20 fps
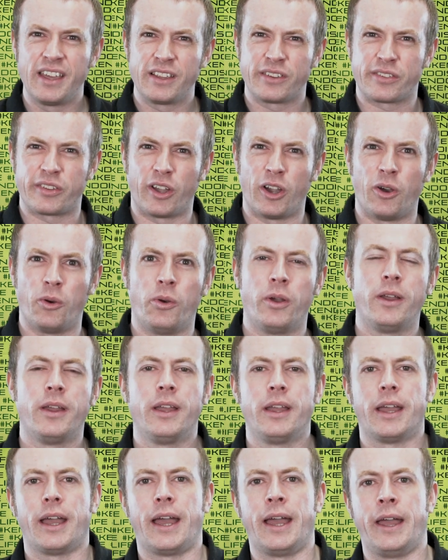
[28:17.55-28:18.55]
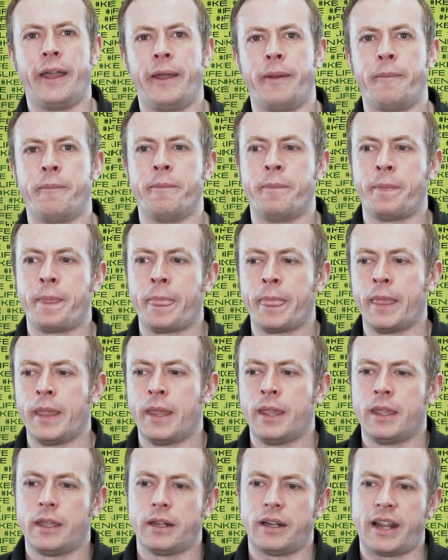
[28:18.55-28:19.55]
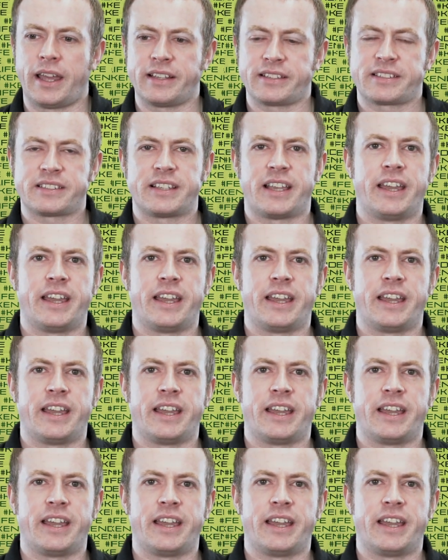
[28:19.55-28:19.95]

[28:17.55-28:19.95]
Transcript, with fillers: So um, let's